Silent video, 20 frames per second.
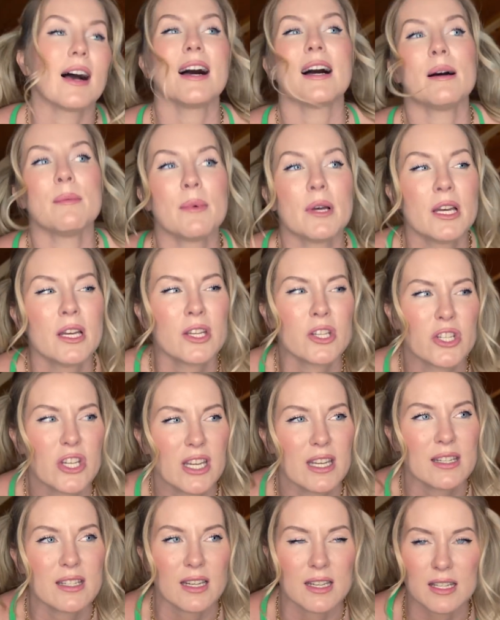Um,
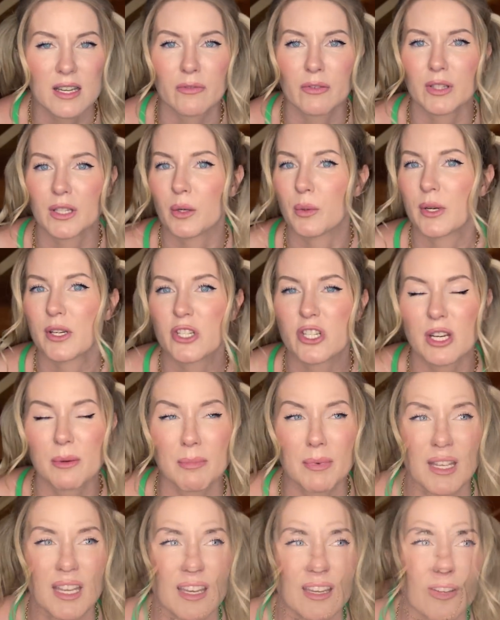Shein does have really quick
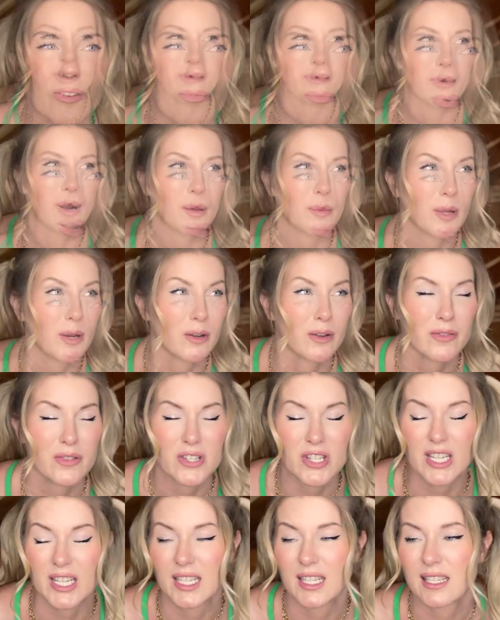shipping. You've probably heard of
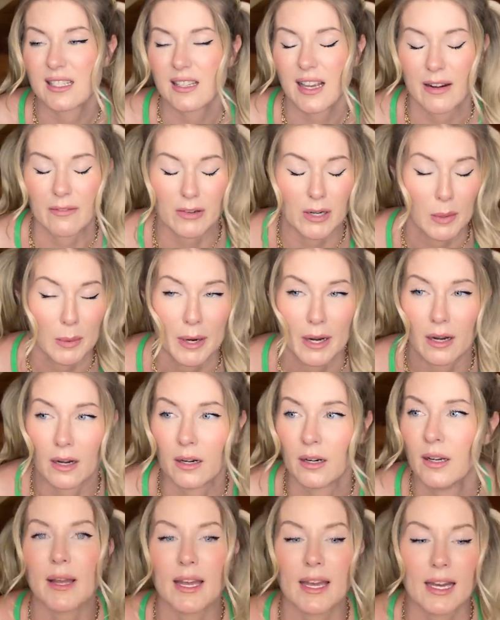Shein, it's everywhere.
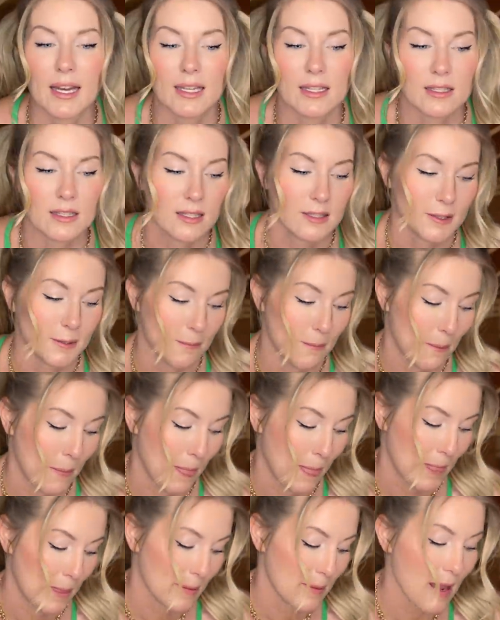And
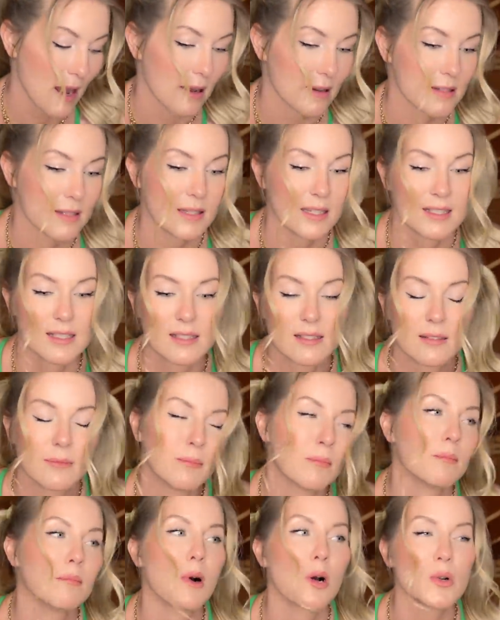yes, it's
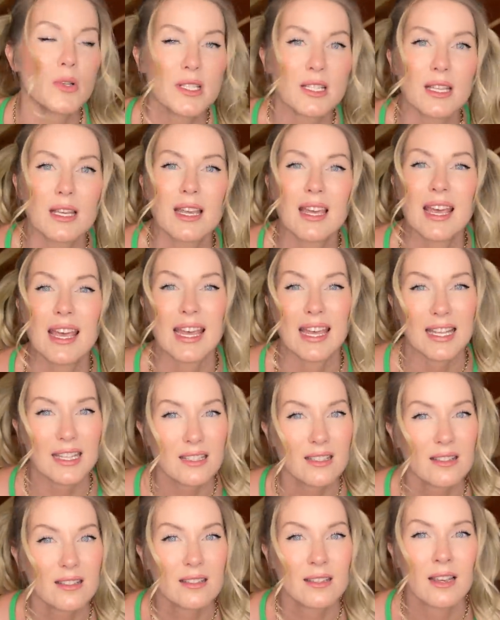mostly
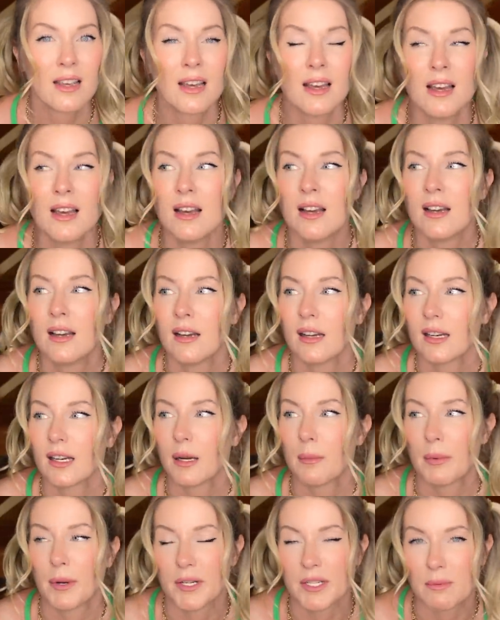hits
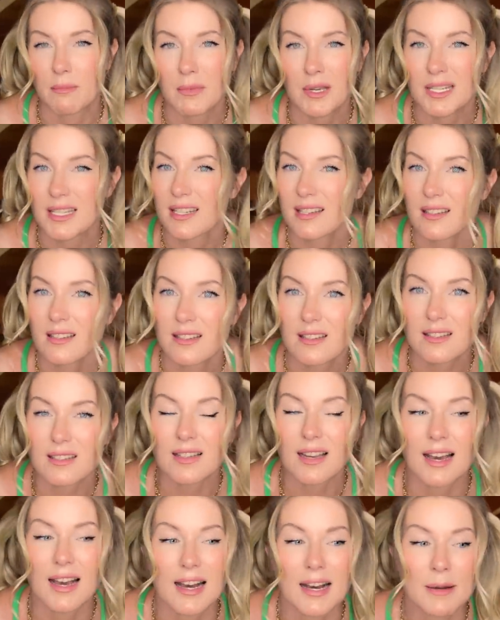compared to
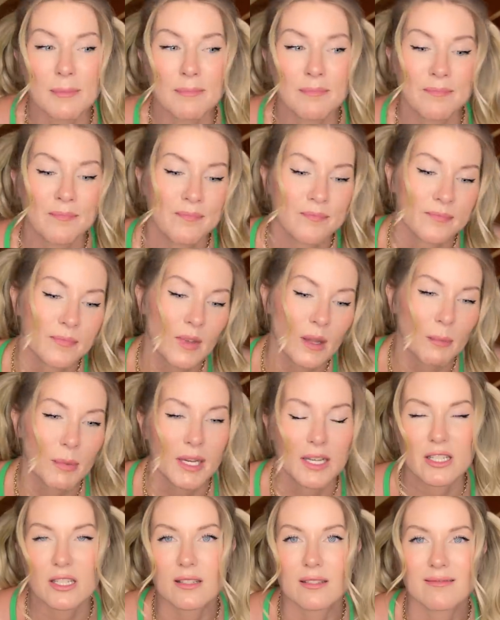misses, um, but
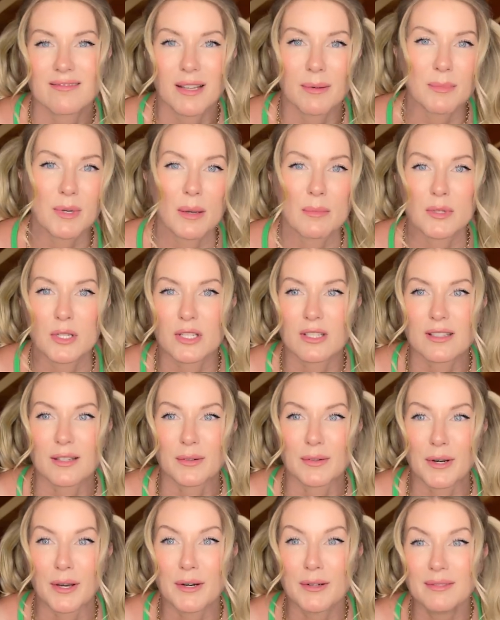you just, sometimes you just
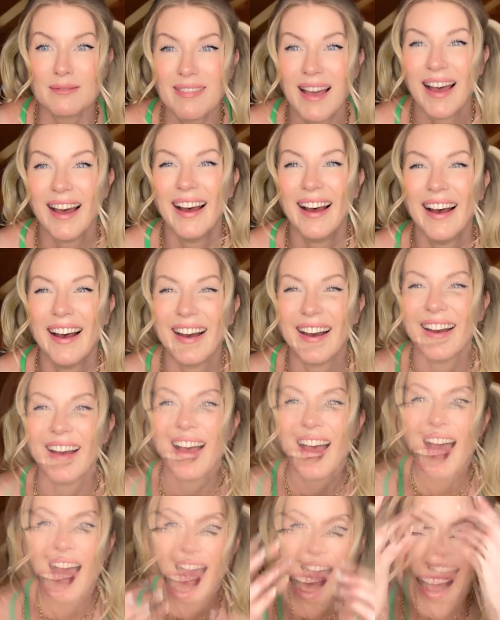don't know.
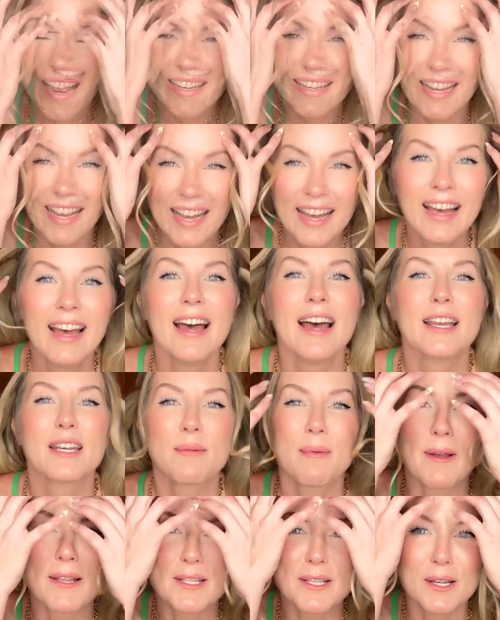I can't,
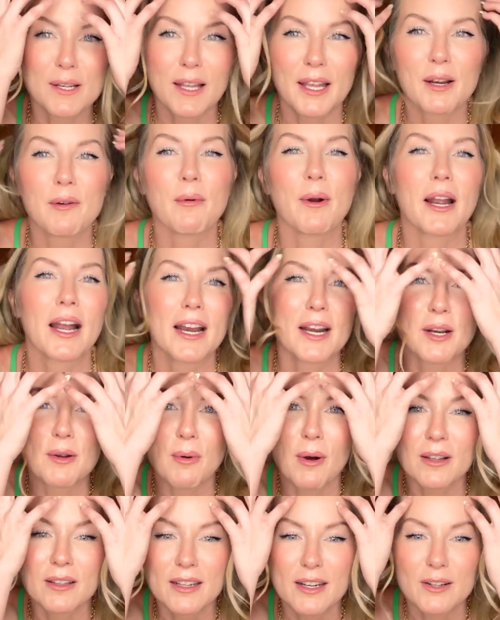depends on like what kind of
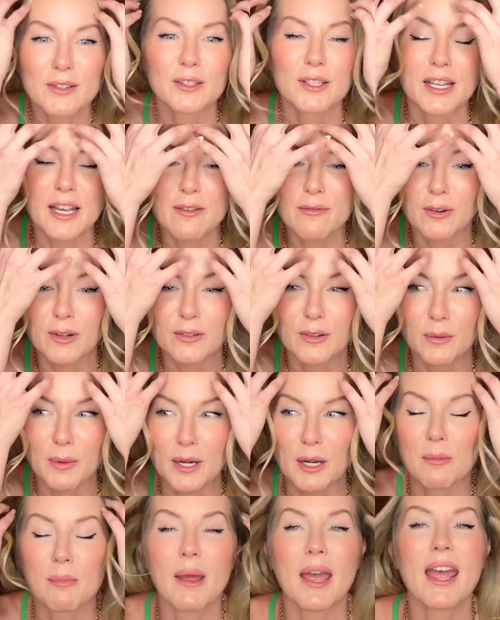quality you're looking for for
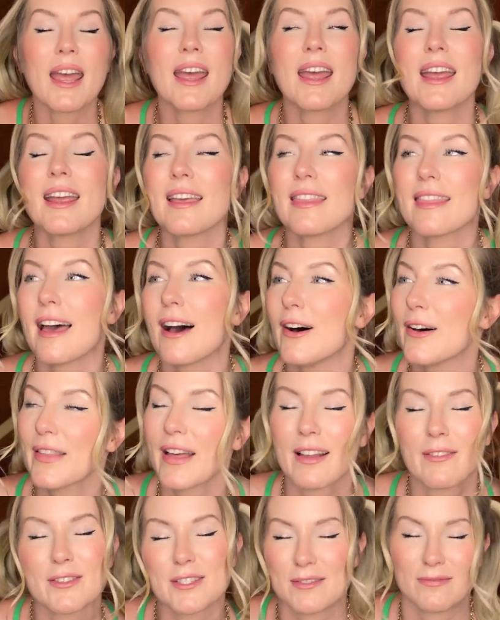what you're paying and all
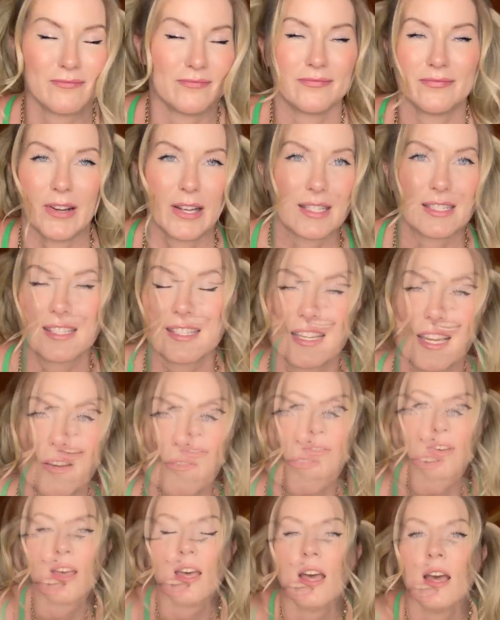that fun stuff.